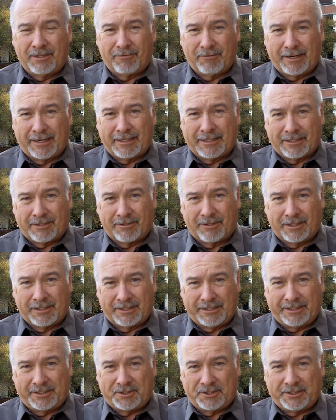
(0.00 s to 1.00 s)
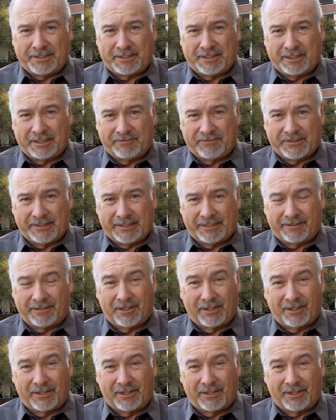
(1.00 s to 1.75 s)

right here on DGTV.